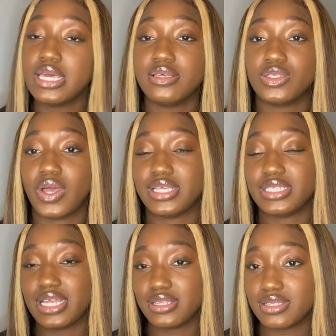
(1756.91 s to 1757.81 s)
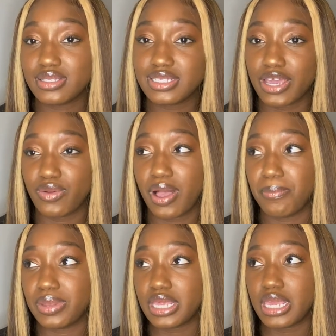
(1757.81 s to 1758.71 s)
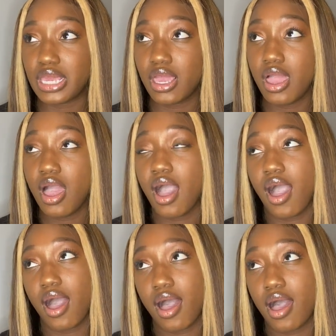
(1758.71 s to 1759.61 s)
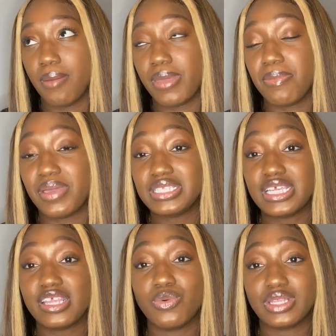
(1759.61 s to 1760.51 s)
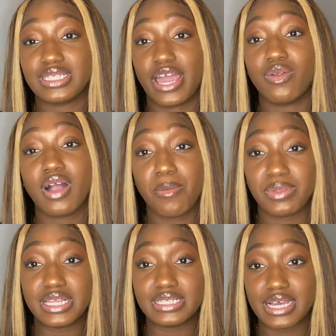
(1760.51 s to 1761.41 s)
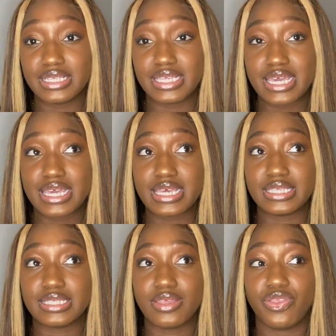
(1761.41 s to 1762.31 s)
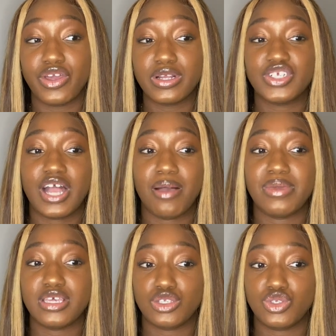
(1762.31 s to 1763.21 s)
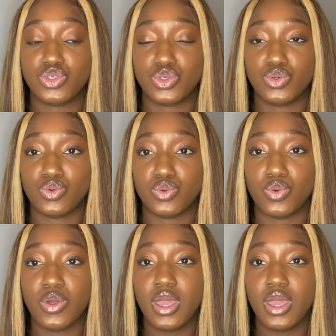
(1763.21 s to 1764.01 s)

So I sent it to the title company, and basically what the title company does is their job is to